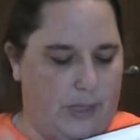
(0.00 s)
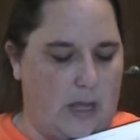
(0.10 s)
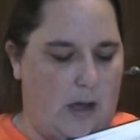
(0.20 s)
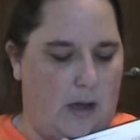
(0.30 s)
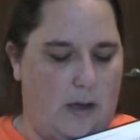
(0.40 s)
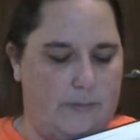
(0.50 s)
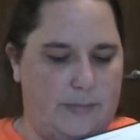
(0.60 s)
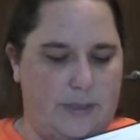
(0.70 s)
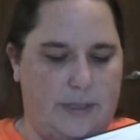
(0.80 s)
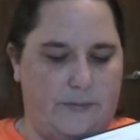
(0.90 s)
um,
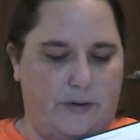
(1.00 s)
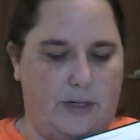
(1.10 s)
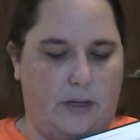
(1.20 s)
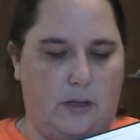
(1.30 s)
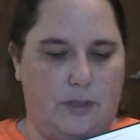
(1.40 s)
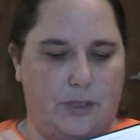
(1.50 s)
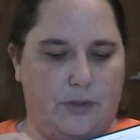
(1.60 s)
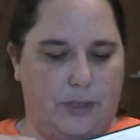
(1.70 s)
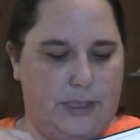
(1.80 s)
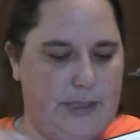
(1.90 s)
different color
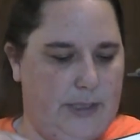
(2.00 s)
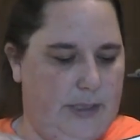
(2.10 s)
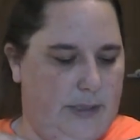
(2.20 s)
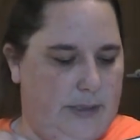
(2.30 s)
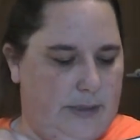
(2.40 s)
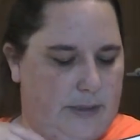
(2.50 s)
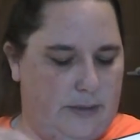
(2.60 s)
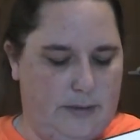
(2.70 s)
choices.